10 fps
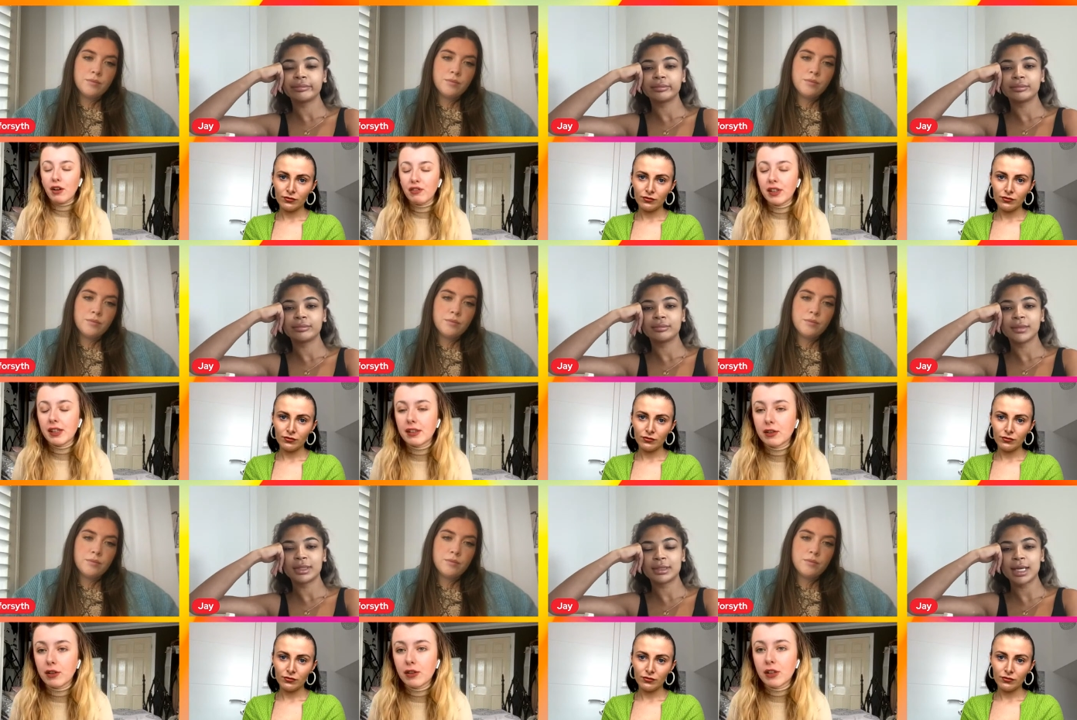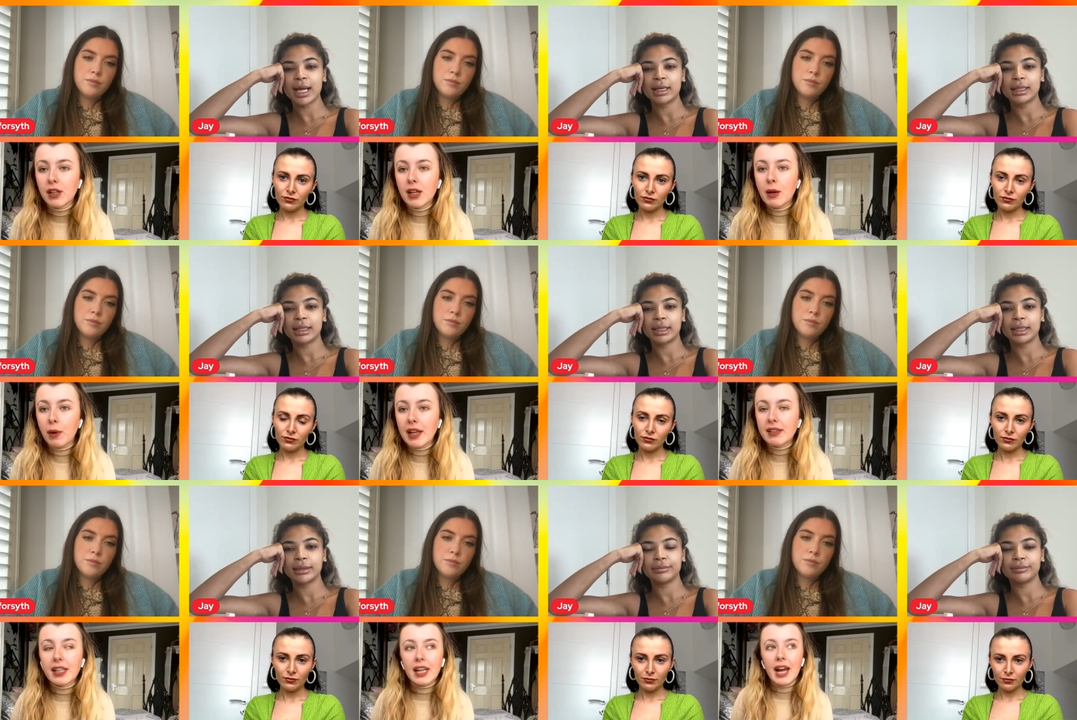Speaker 1: I think it's a good way
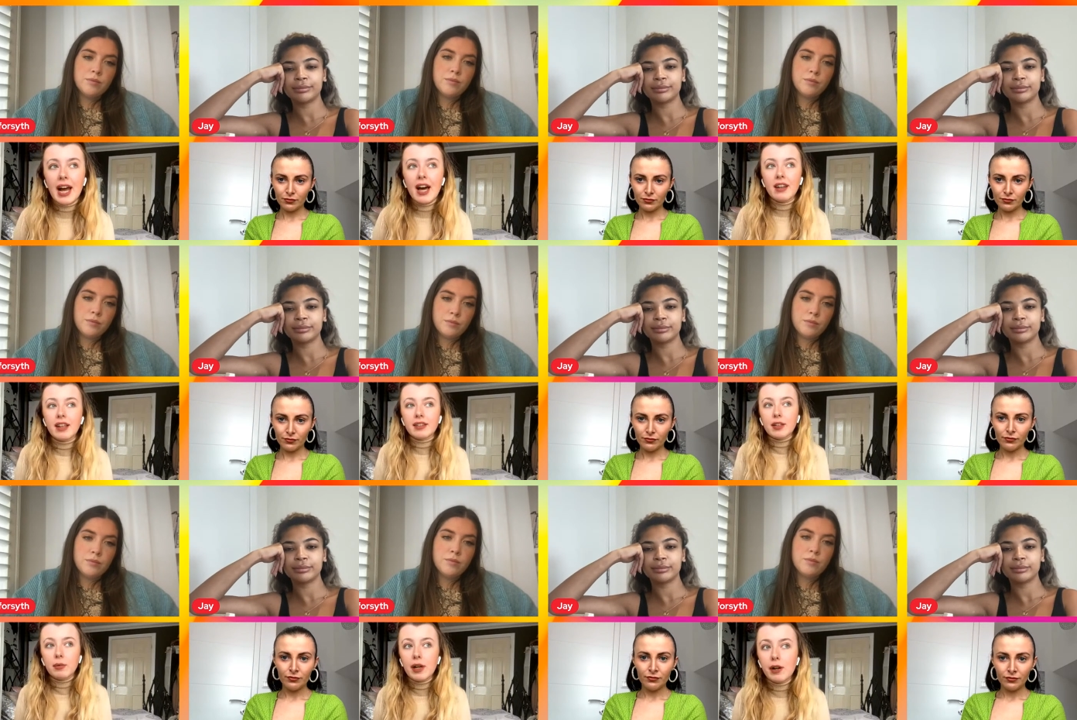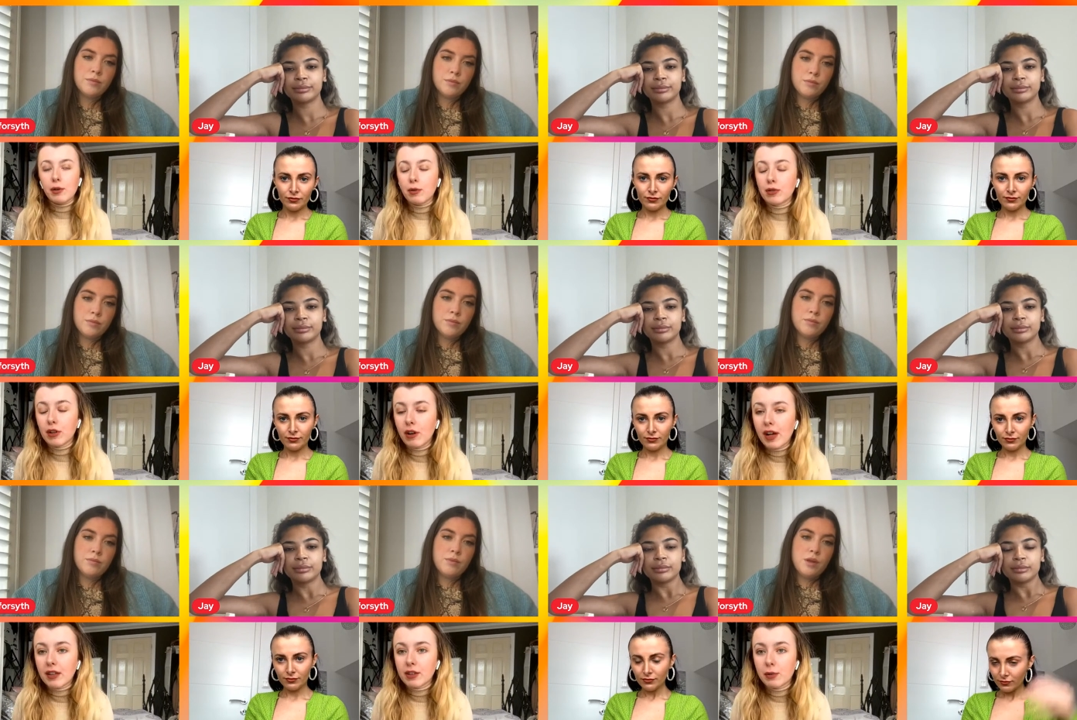to get it out there to the world,
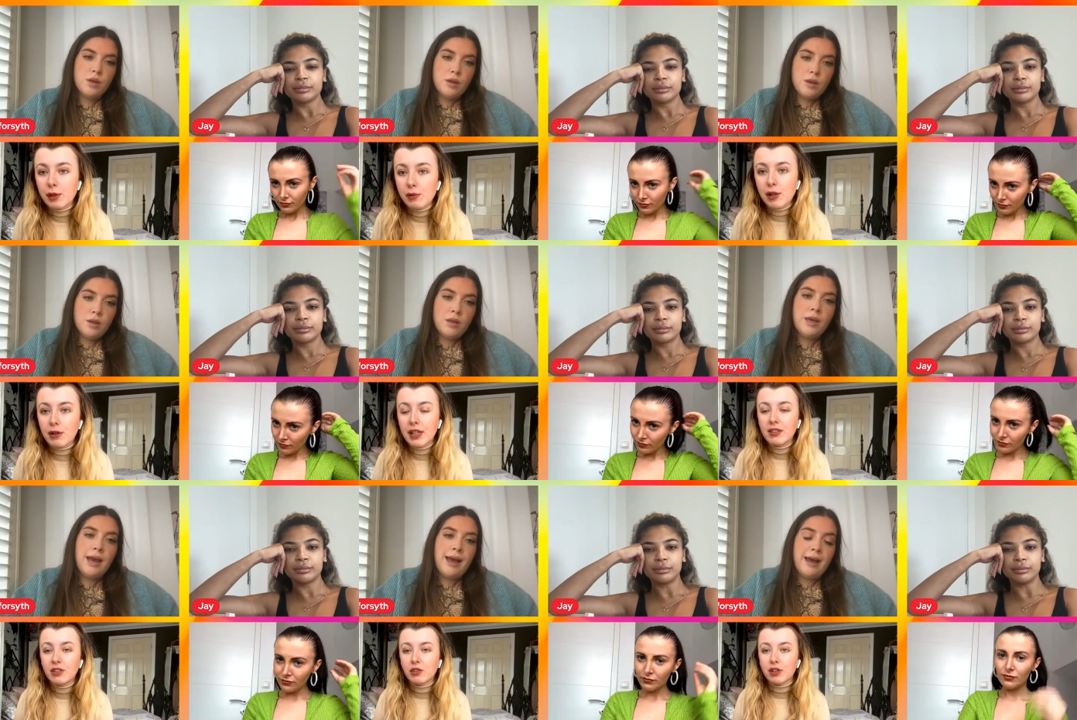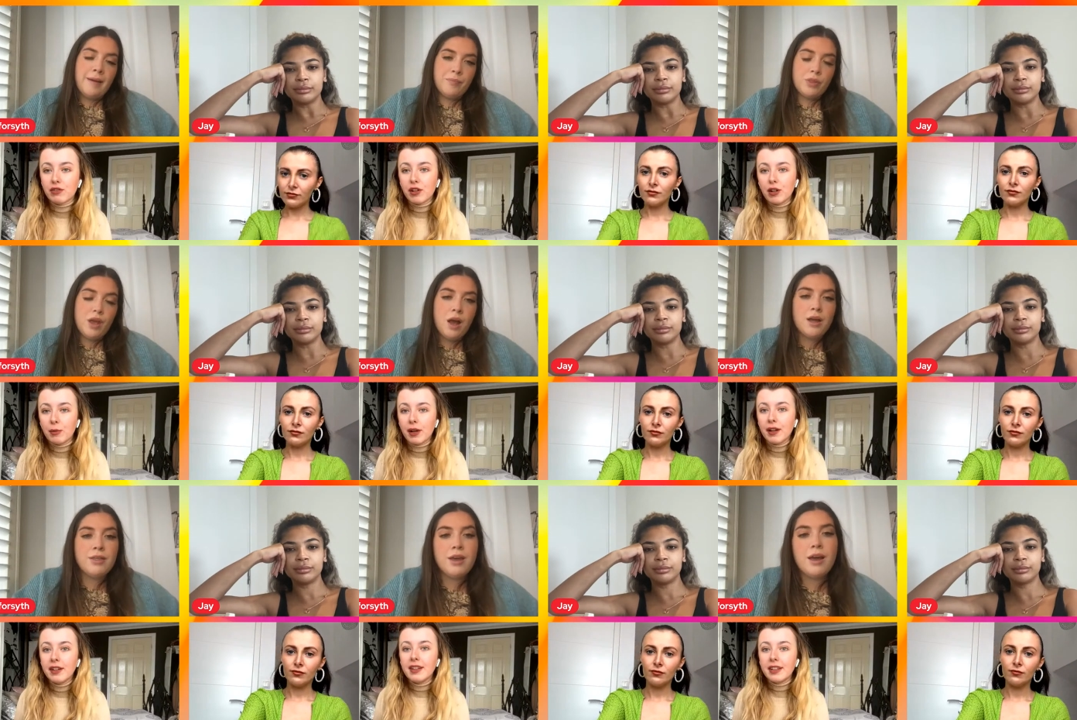like so we all know the history yeah. of her. Um,
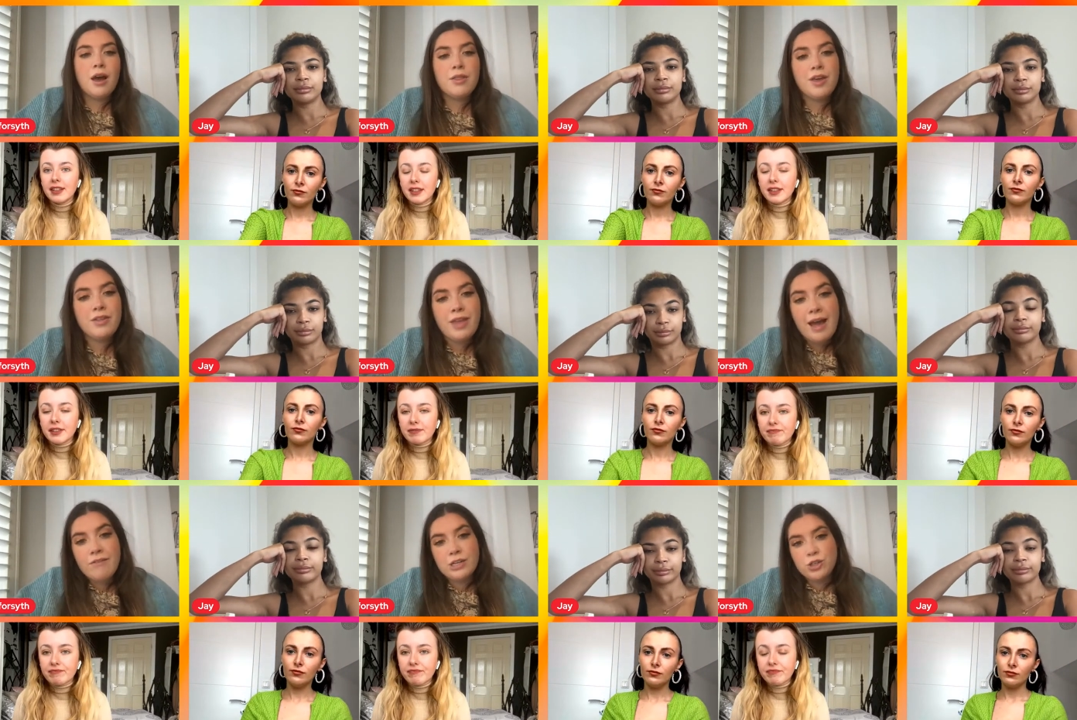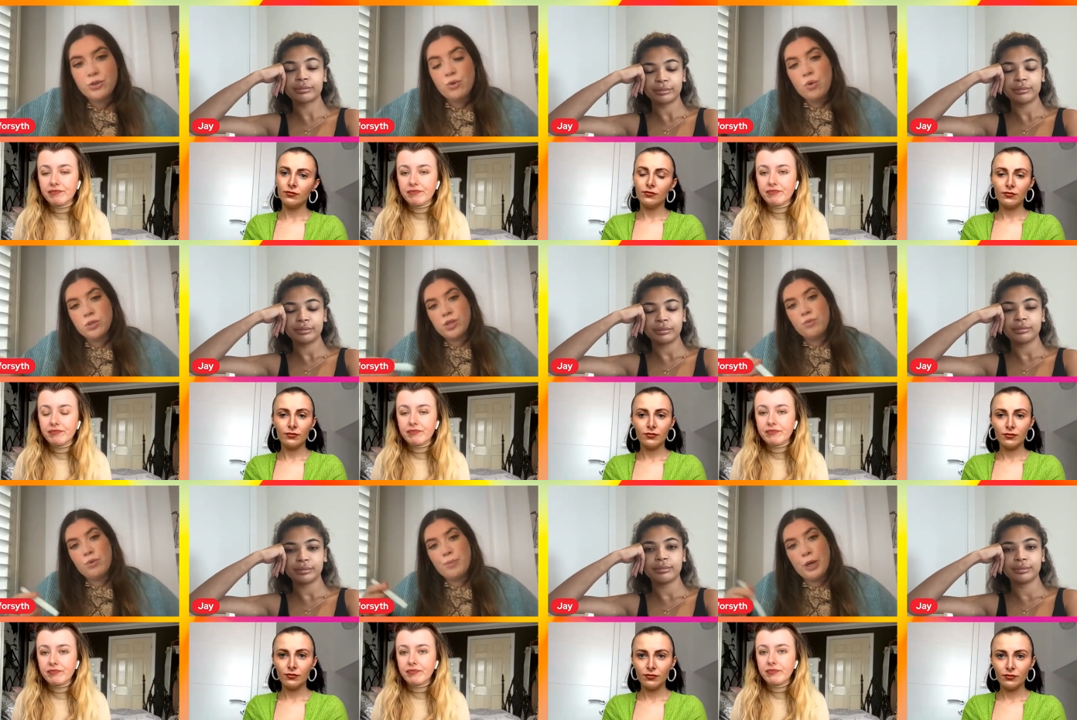I think I
Speaker 2: think their issue also
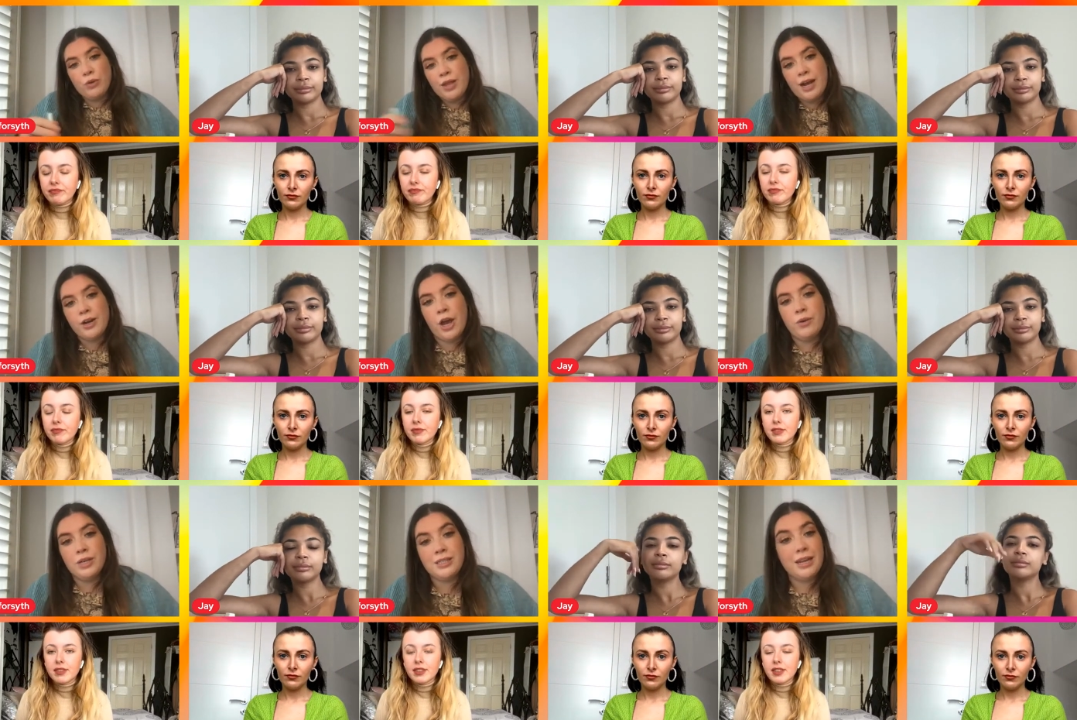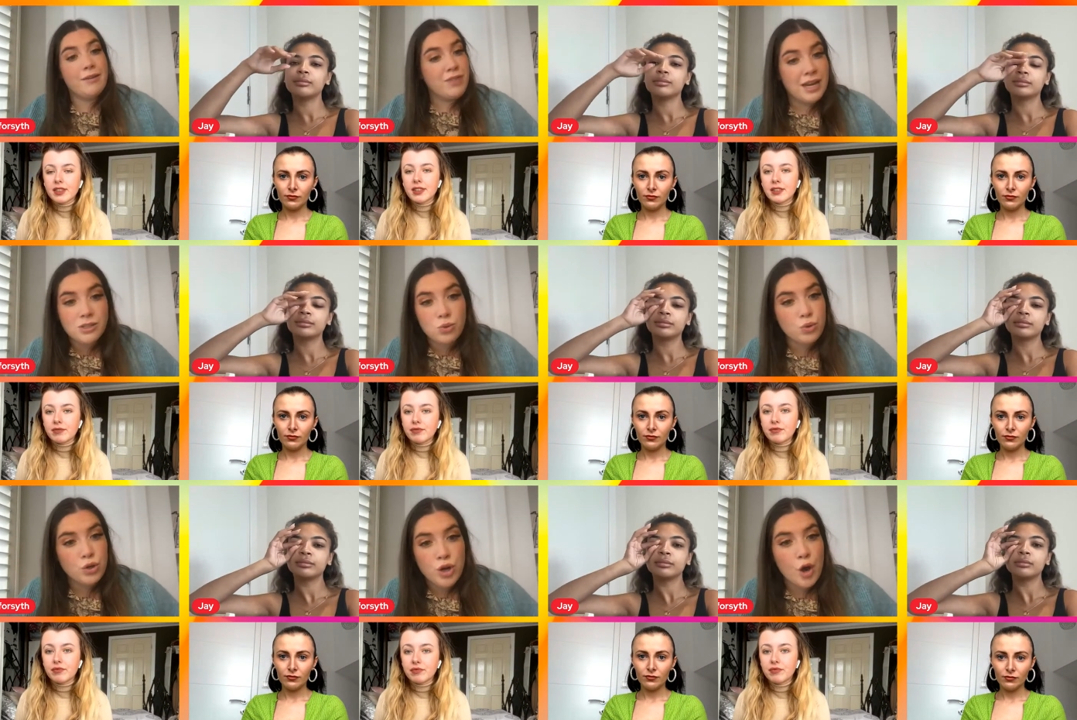would be on that note is that if that's all
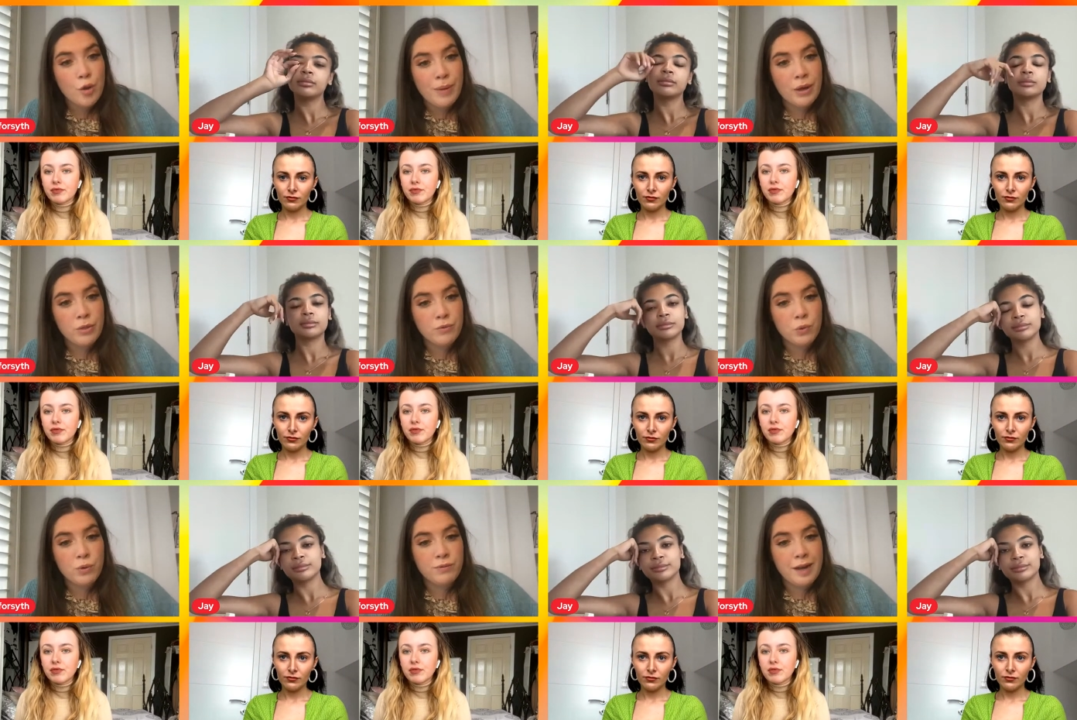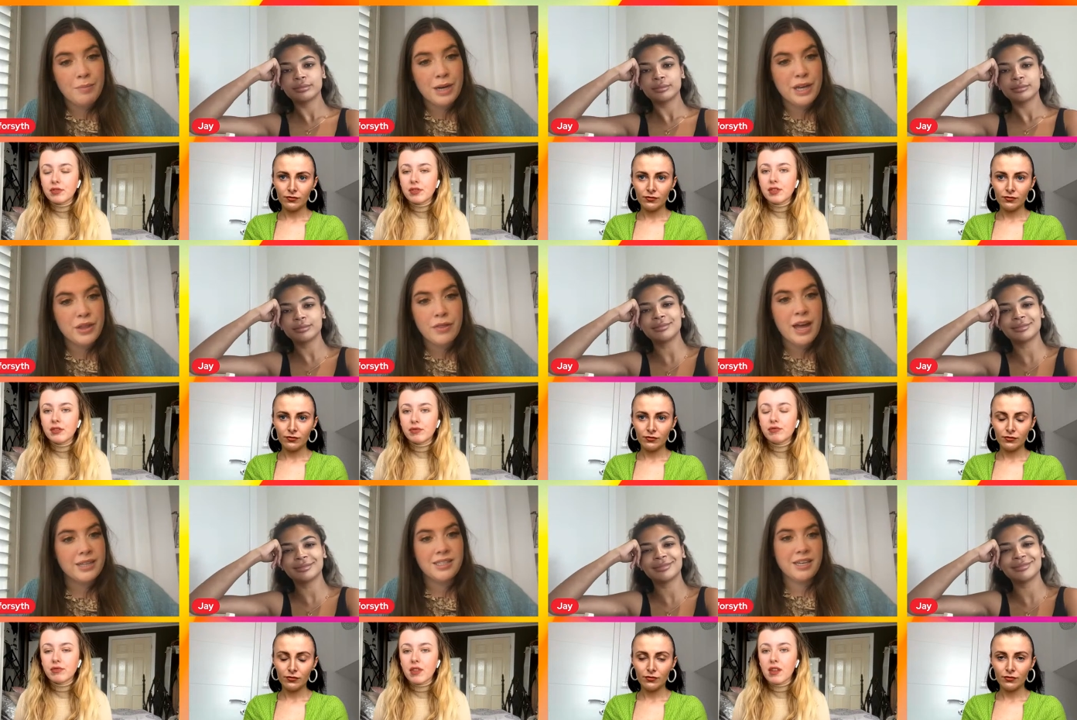you know about the royal family, then mm.
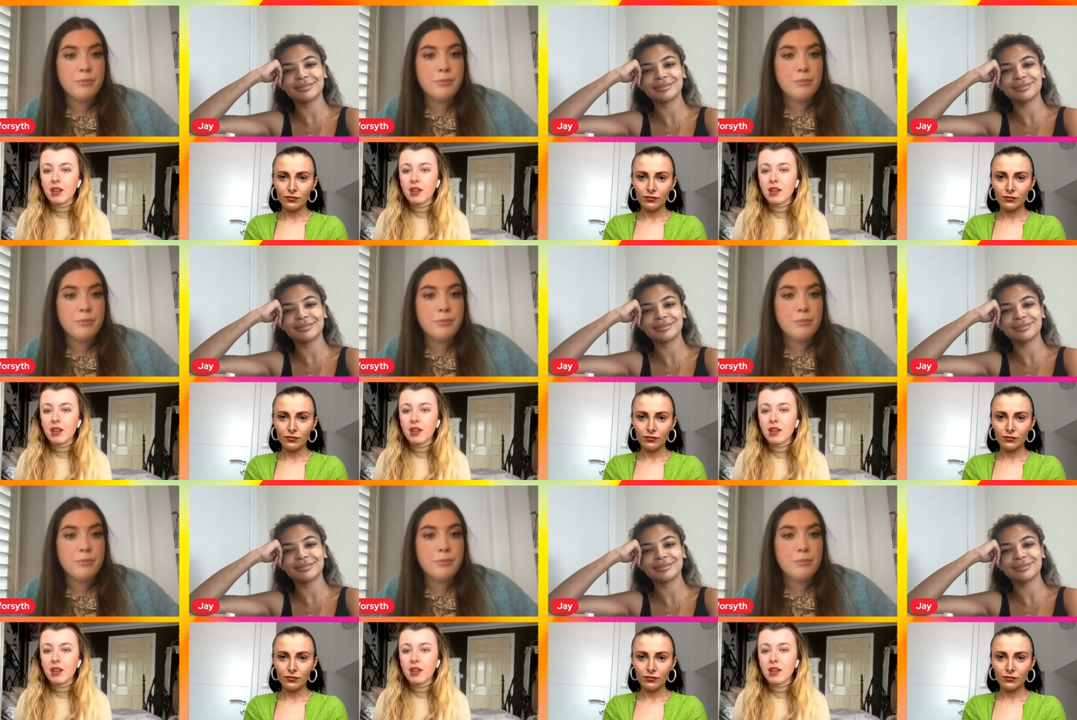that's the